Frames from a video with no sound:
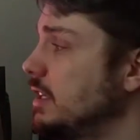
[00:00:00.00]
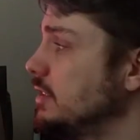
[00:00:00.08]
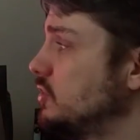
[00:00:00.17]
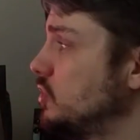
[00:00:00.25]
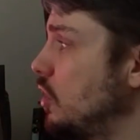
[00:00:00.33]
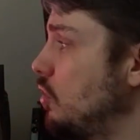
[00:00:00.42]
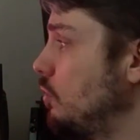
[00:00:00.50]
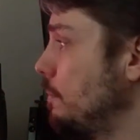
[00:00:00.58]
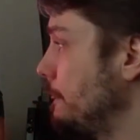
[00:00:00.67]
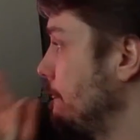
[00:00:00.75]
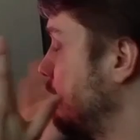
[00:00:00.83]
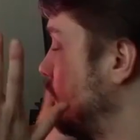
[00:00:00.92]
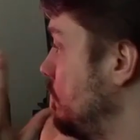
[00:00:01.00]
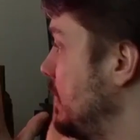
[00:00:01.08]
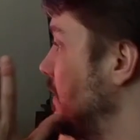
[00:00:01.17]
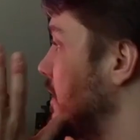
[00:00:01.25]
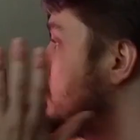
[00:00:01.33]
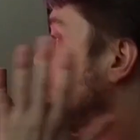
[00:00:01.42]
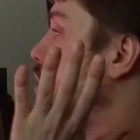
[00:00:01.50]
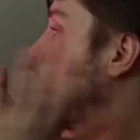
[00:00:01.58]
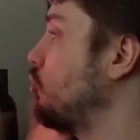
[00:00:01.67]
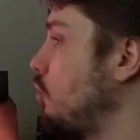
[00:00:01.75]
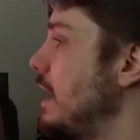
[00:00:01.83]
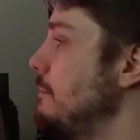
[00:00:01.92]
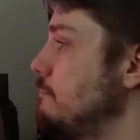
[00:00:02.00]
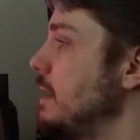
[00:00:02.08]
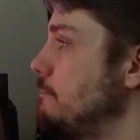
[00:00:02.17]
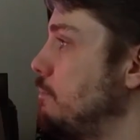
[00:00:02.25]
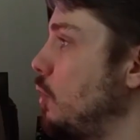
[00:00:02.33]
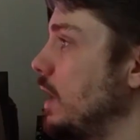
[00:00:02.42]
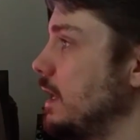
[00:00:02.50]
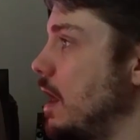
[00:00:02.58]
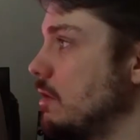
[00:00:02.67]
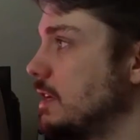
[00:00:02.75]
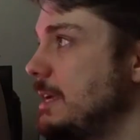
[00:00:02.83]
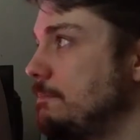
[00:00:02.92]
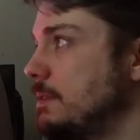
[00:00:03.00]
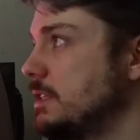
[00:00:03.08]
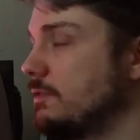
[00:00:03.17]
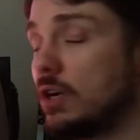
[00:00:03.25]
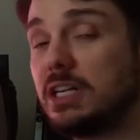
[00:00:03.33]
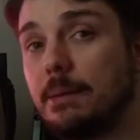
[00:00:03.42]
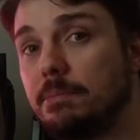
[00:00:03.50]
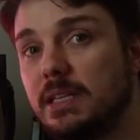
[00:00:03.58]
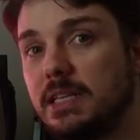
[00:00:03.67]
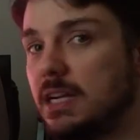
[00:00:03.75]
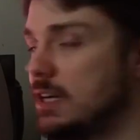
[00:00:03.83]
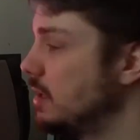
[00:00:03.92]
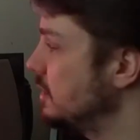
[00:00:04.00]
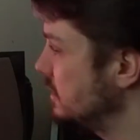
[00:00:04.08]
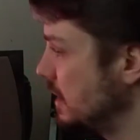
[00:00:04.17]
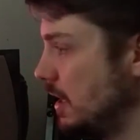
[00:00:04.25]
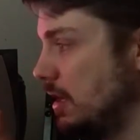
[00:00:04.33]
So for me, this was a great midpoint. I'll keep this for a couple of years.